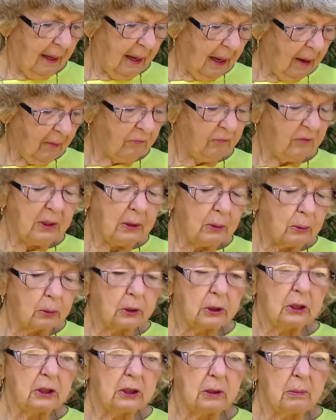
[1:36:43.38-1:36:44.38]
I feel
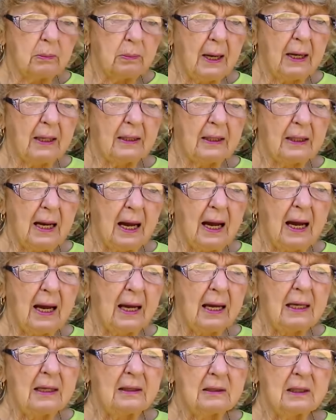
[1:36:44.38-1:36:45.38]
good about it. I
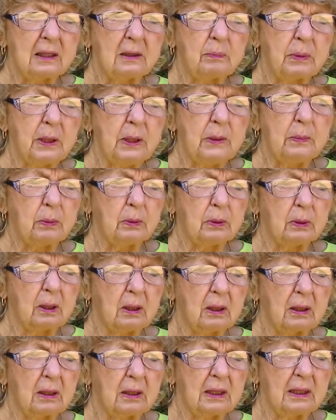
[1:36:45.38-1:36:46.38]
hate that people
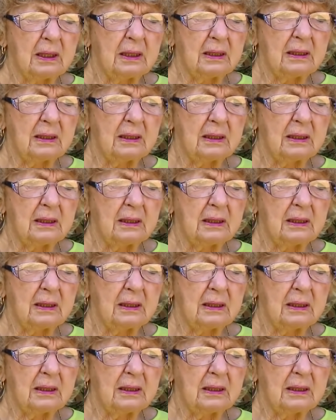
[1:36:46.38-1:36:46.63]
are